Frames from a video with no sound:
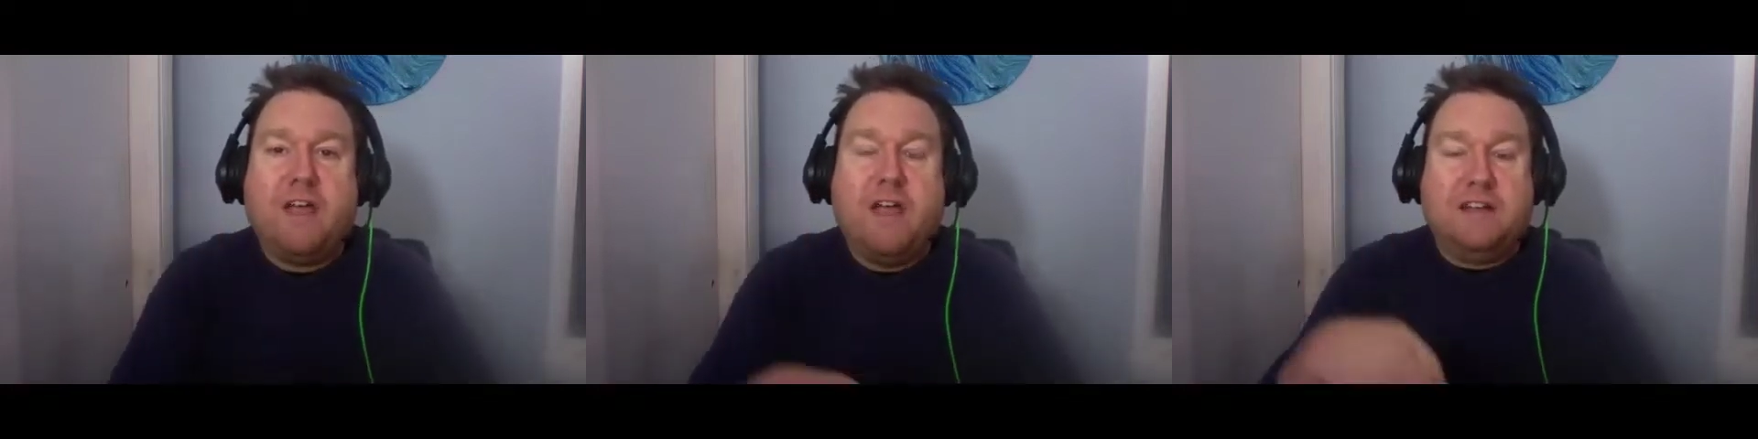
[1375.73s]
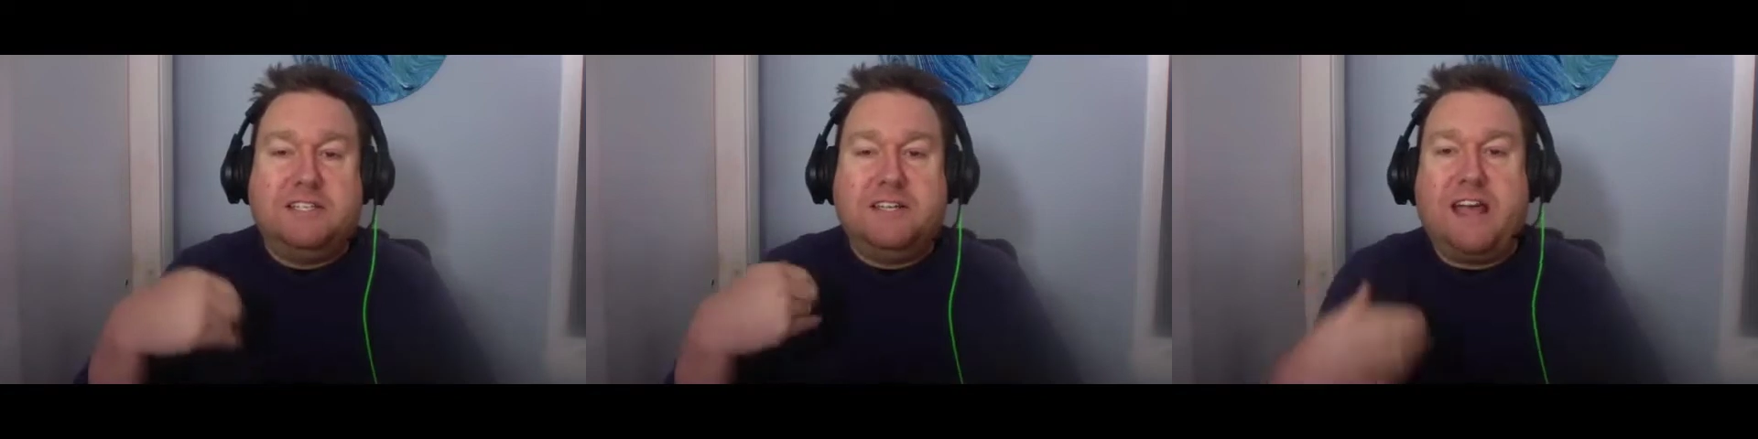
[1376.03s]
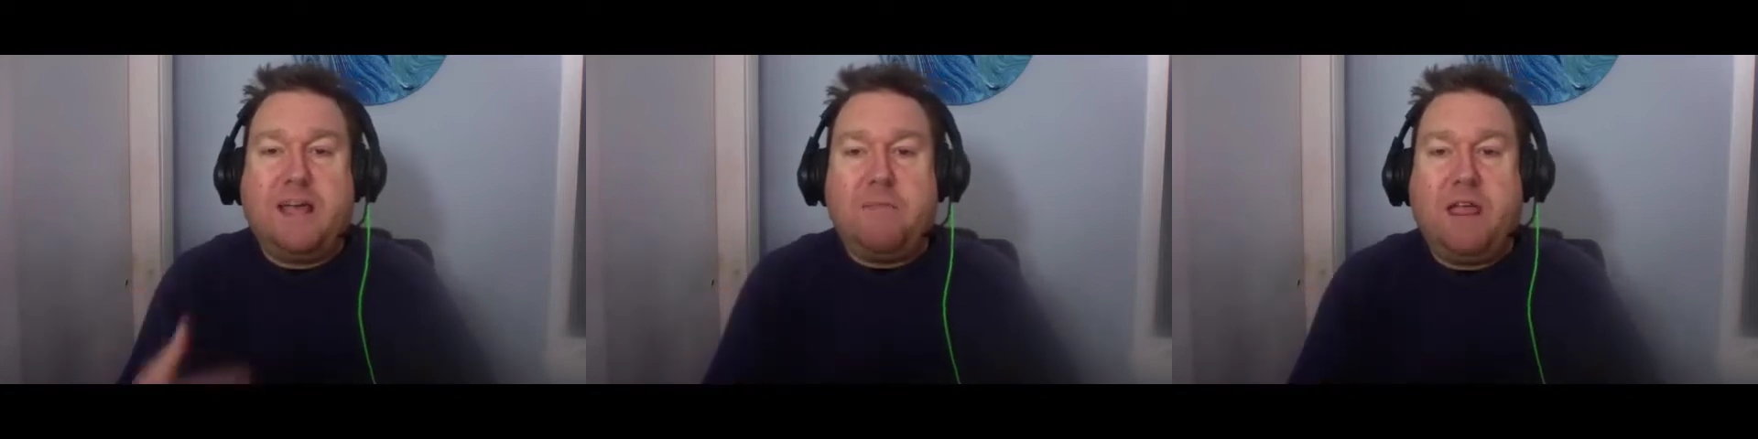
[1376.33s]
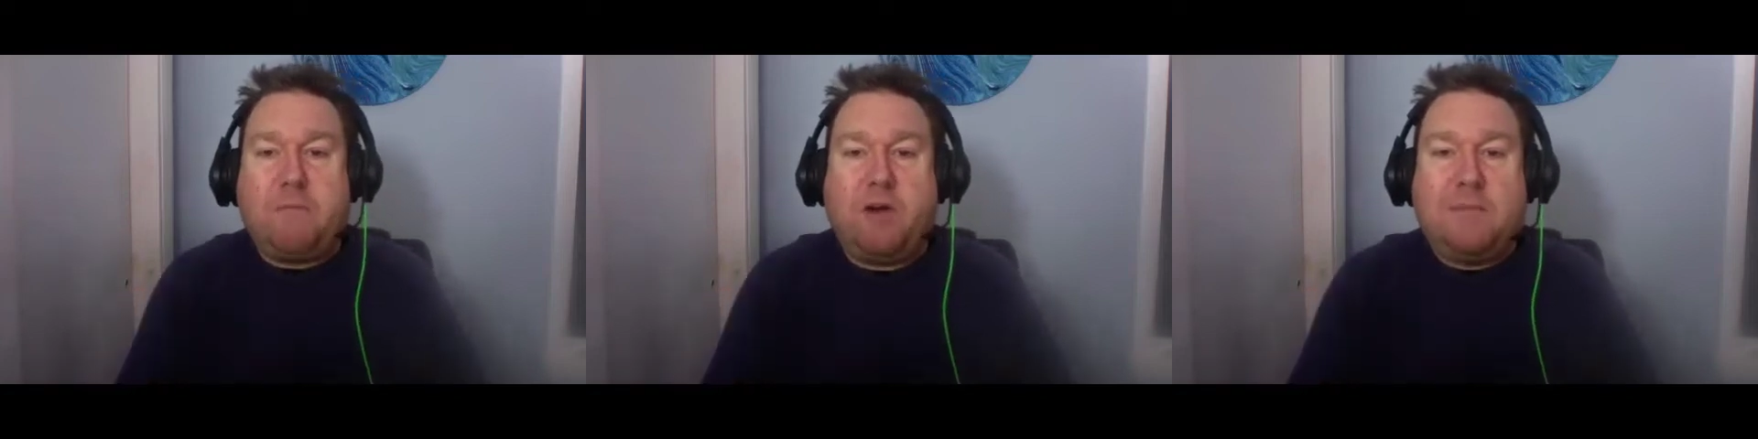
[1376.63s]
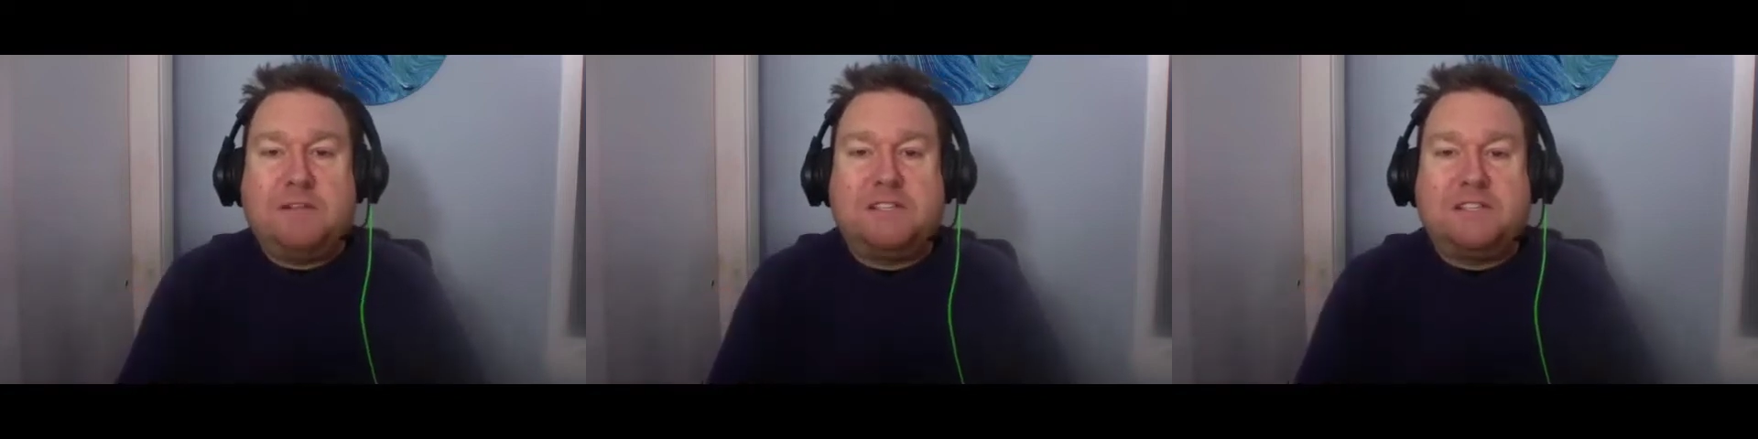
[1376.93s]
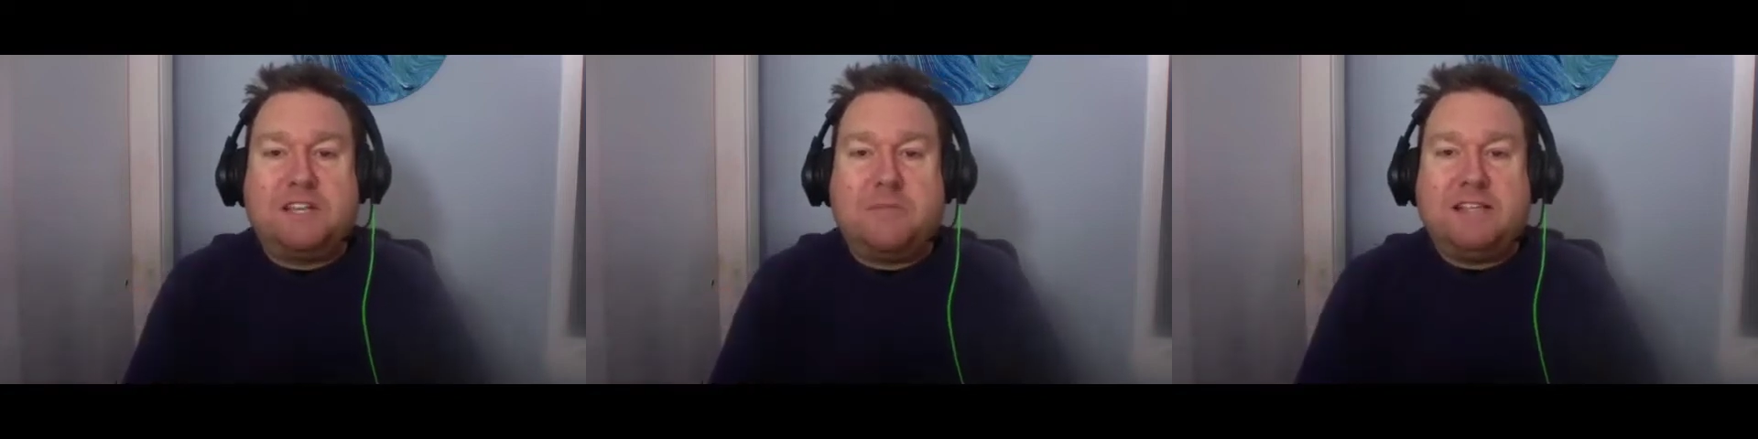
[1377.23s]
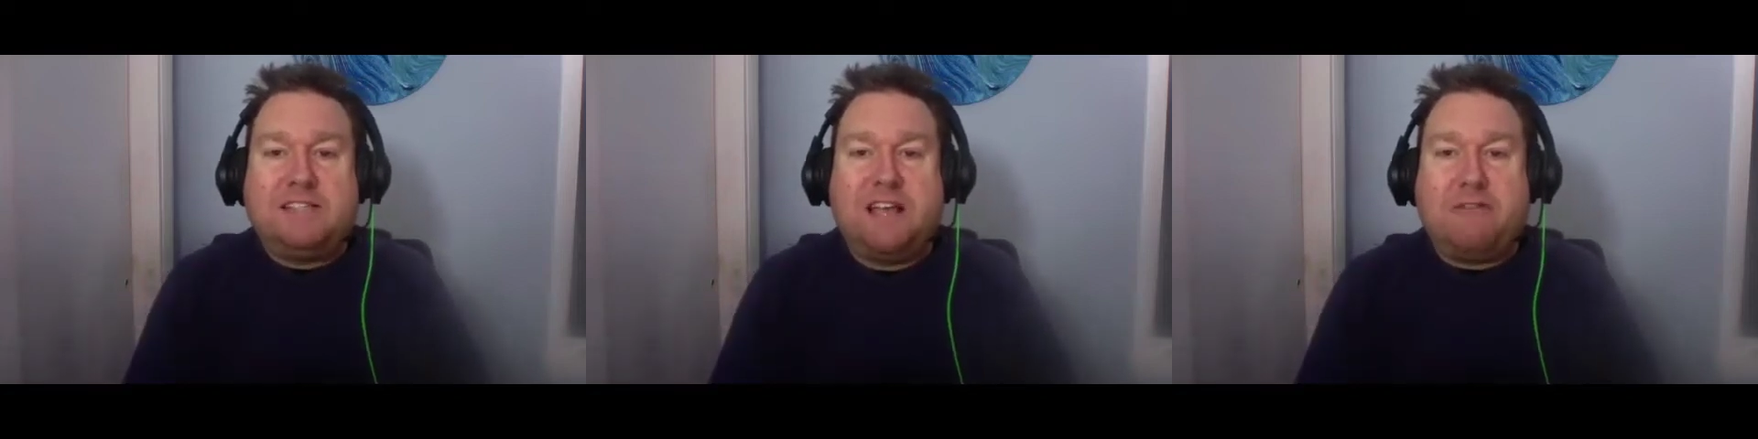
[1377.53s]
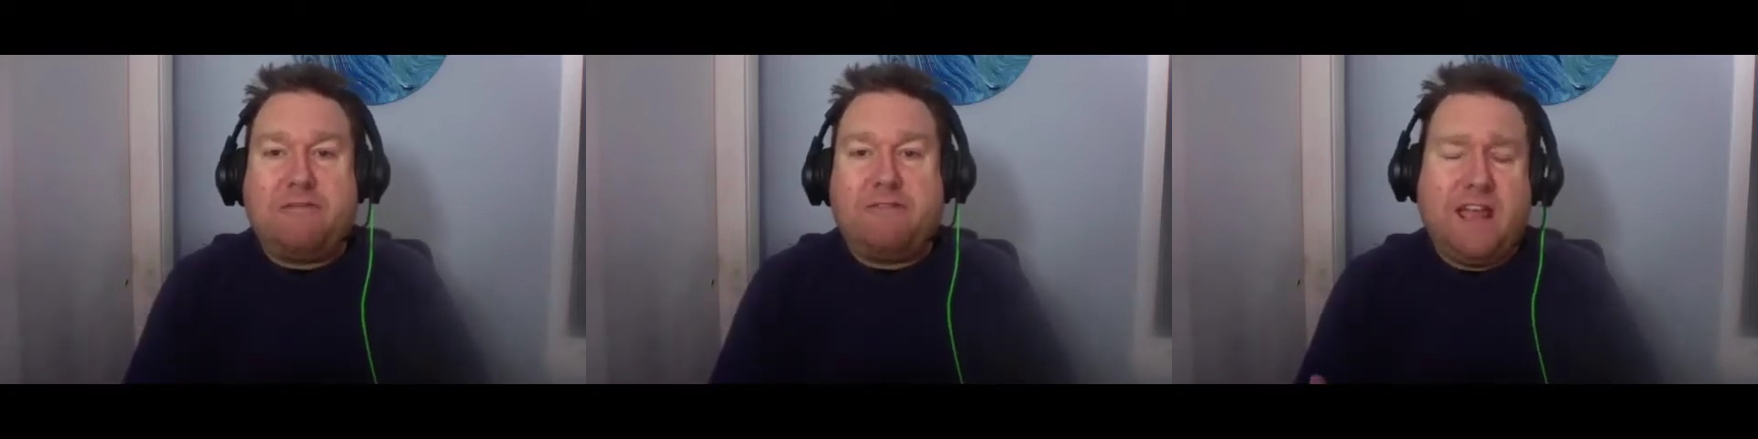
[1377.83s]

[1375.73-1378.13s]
did i make promises to myself